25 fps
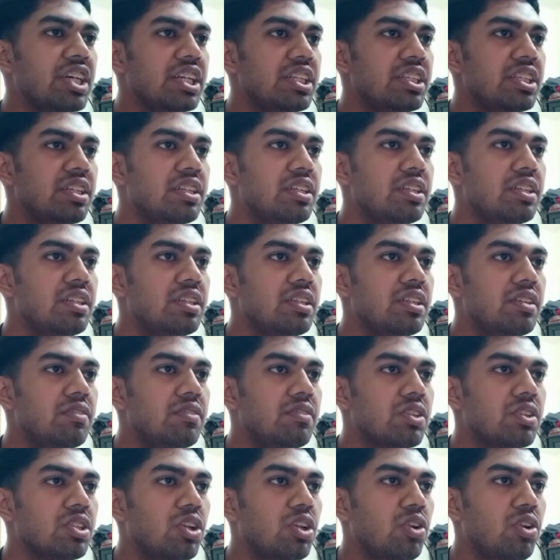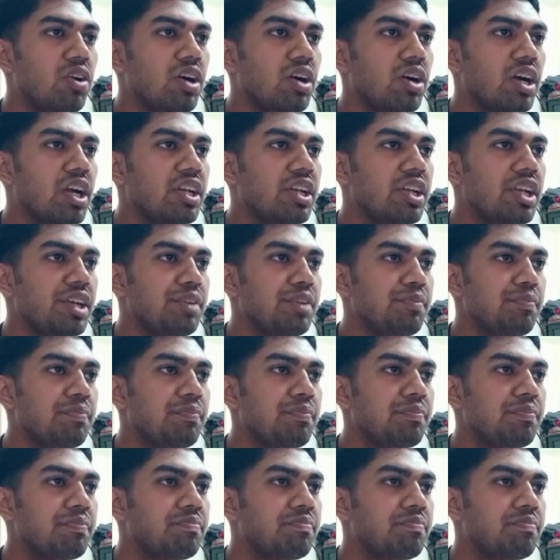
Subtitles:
dye for the longer time,